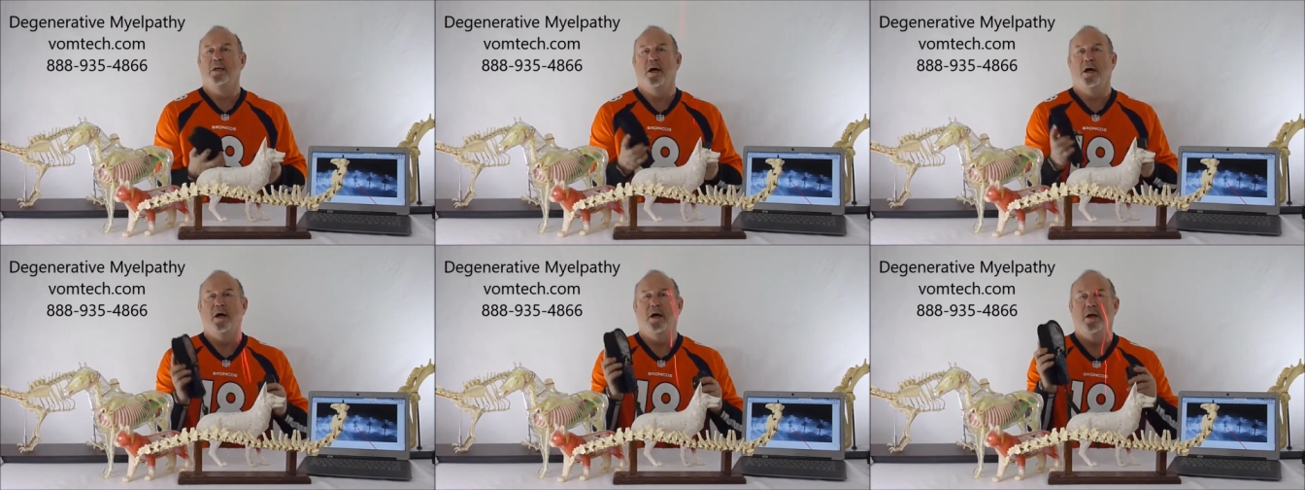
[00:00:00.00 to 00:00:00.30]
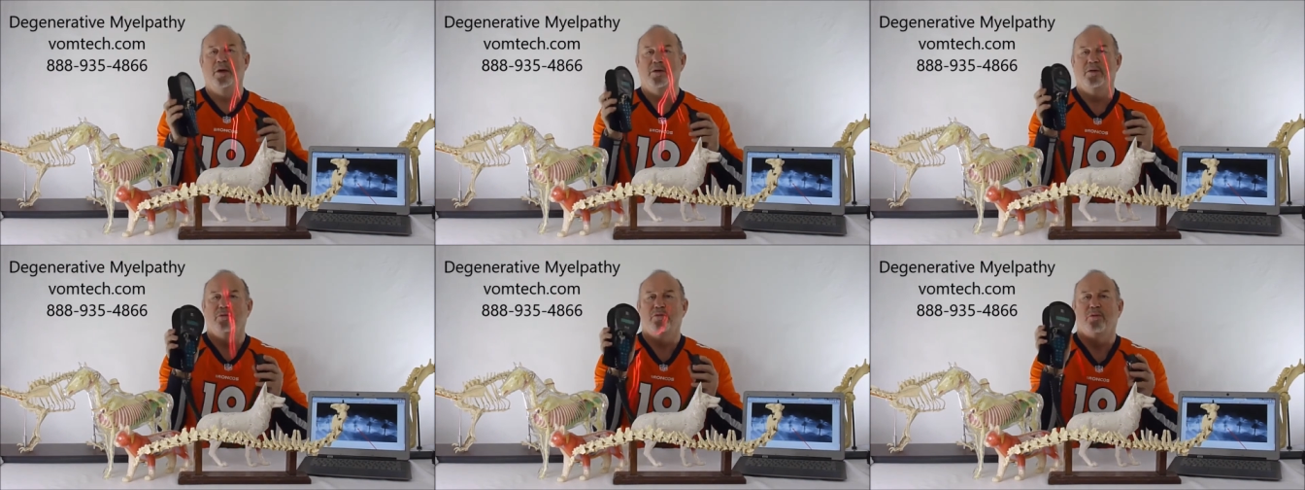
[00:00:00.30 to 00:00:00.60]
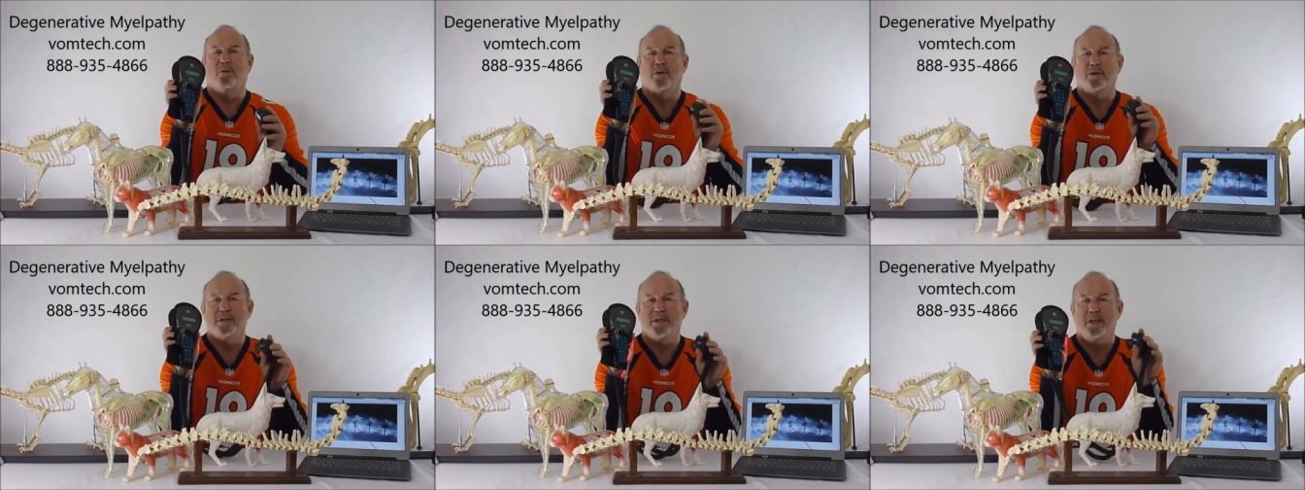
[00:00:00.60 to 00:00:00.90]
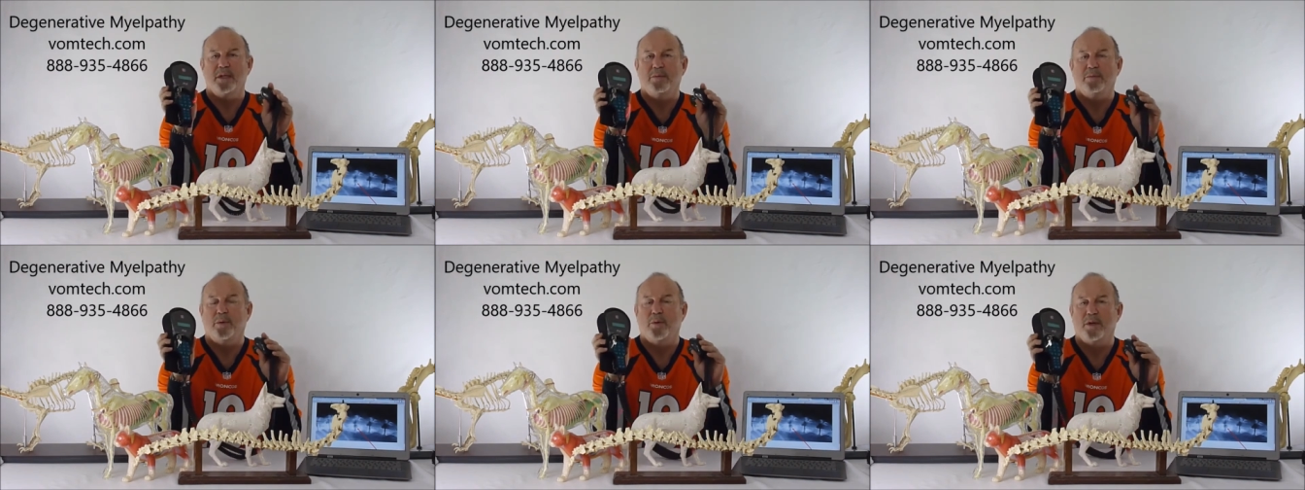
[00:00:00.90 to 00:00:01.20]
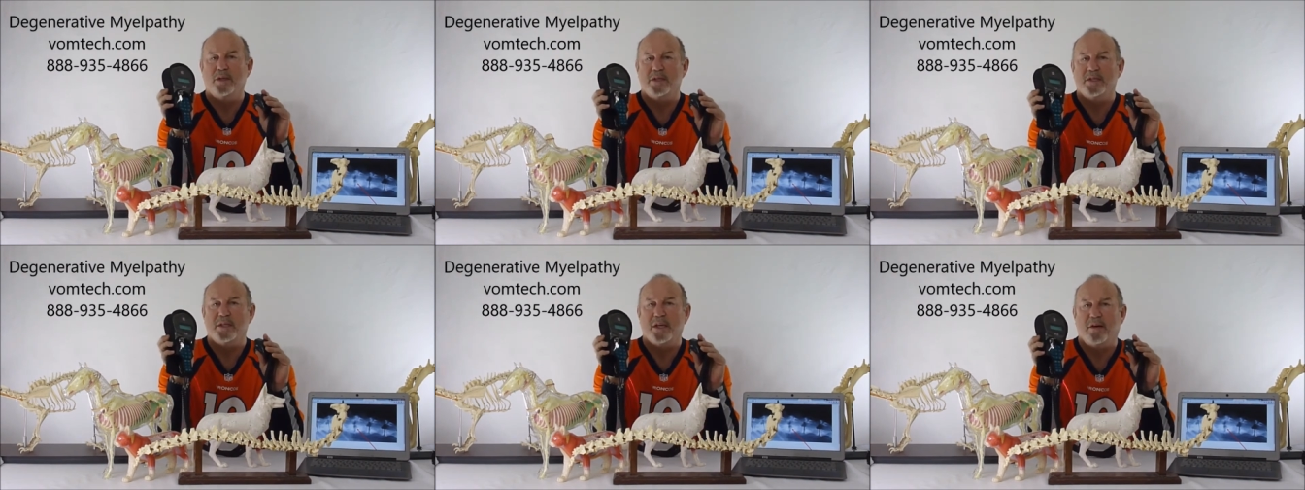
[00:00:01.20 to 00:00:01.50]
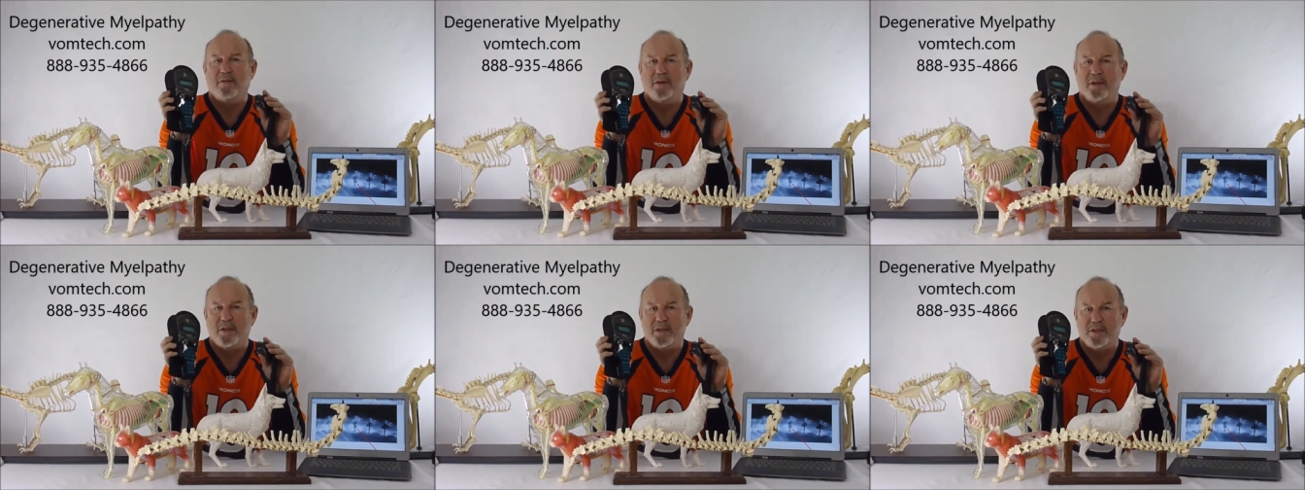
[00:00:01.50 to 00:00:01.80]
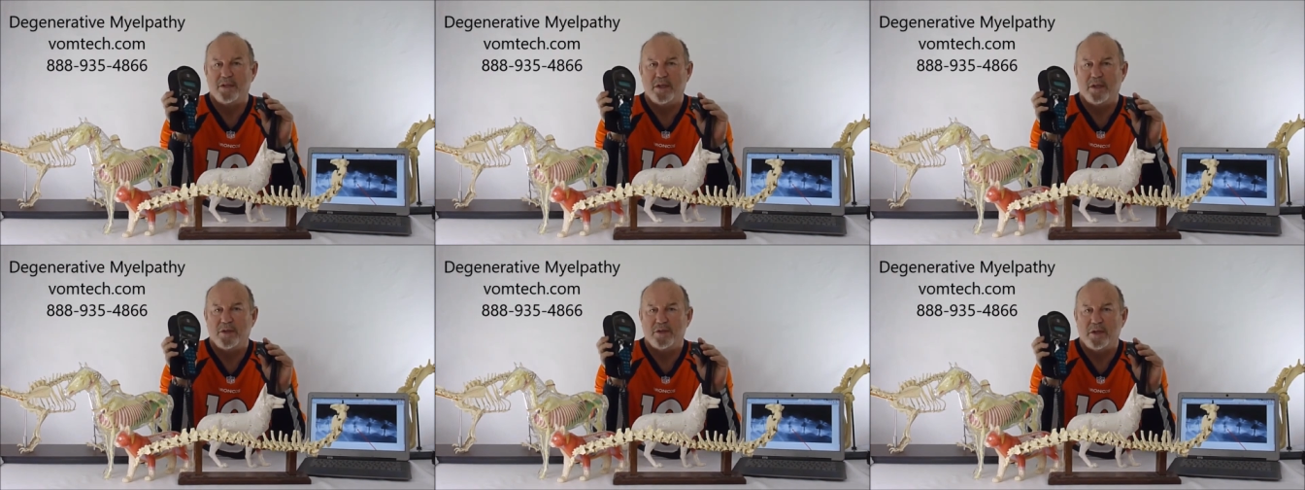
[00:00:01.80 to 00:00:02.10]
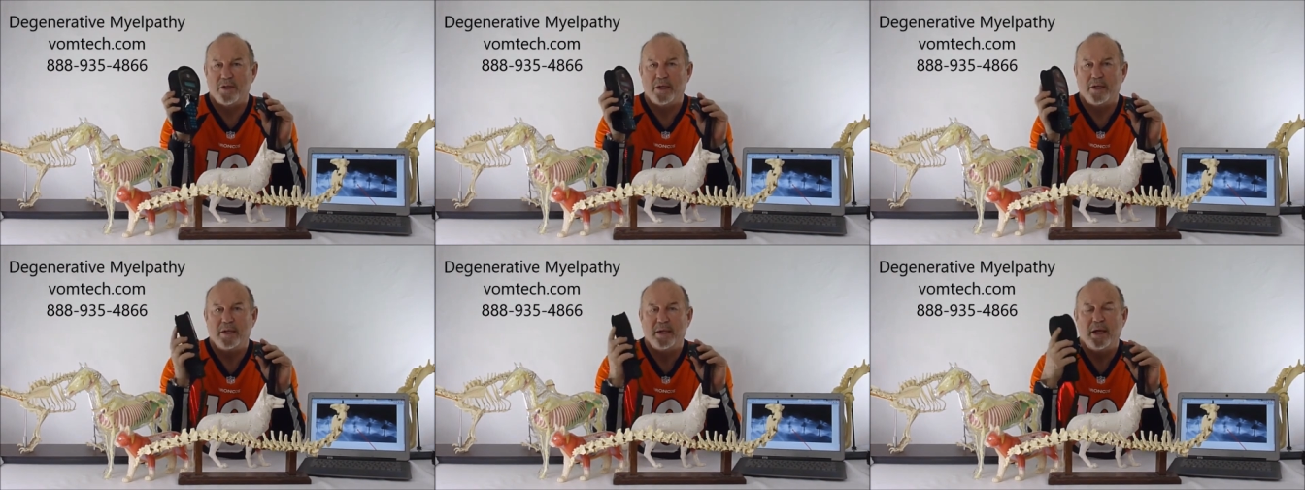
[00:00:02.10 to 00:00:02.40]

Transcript: 114.7 essentially.